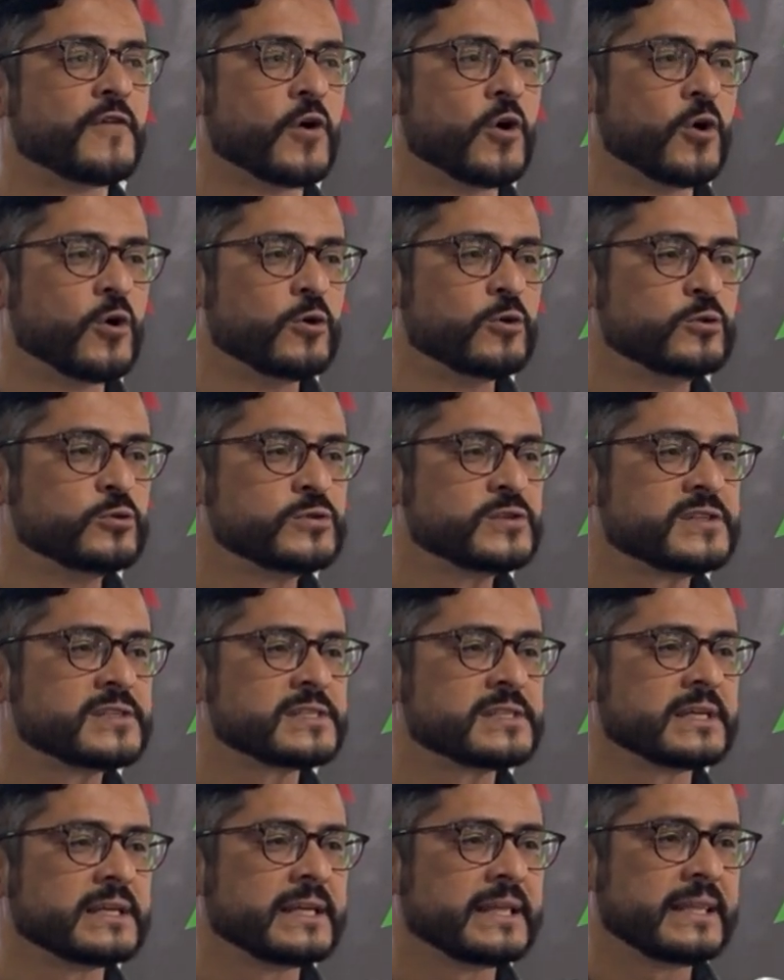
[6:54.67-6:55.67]

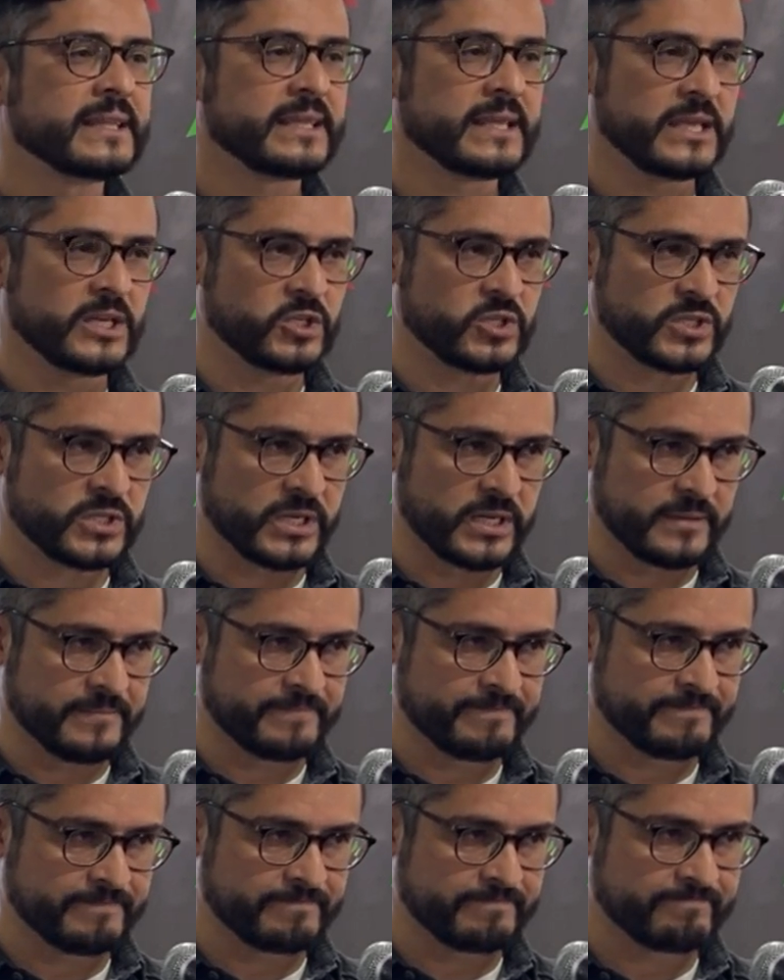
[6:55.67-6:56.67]
false
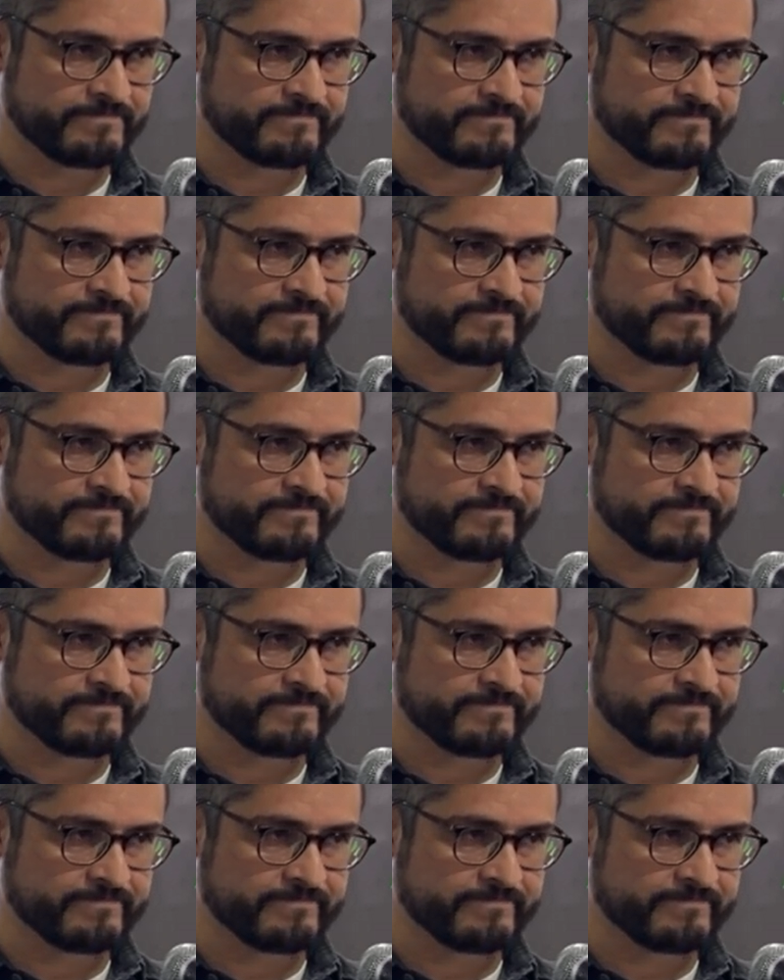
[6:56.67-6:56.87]
teaching.